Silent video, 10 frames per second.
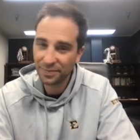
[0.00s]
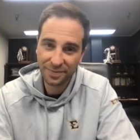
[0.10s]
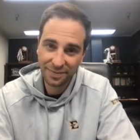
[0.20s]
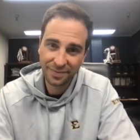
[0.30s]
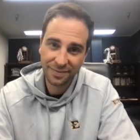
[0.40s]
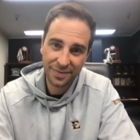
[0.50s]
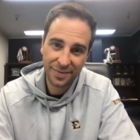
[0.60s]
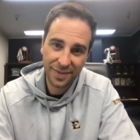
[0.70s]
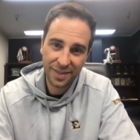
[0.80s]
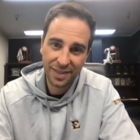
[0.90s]
Rodney
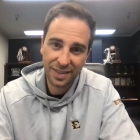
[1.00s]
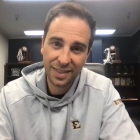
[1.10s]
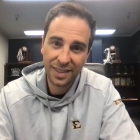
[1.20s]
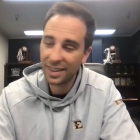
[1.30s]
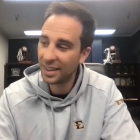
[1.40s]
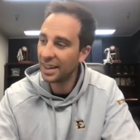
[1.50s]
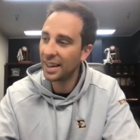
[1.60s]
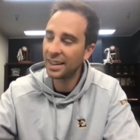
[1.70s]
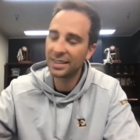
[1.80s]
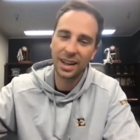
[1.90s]
Monroe, like yeah,
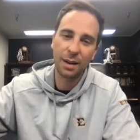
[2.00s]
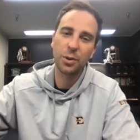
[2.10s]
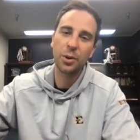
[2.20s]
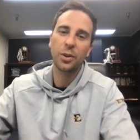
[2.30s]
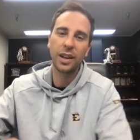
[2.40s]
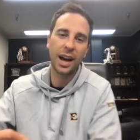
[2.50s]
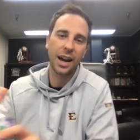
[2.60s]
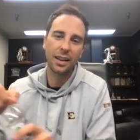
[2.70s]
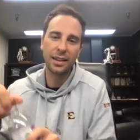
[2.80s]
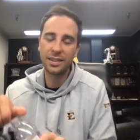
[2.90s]
Tom Gugliotta,
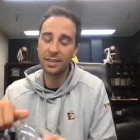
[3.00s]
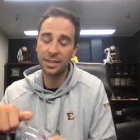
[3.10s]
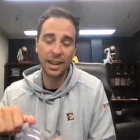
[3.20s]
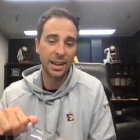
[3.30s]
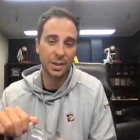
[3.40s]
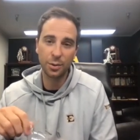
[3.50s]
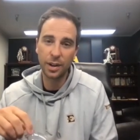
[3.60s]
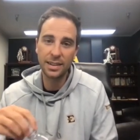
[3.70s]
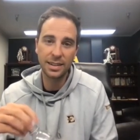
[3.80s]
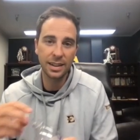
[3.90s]
NC State had some great
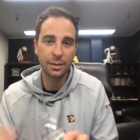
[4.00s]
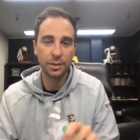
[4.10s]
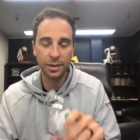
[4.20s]
yes. Teams.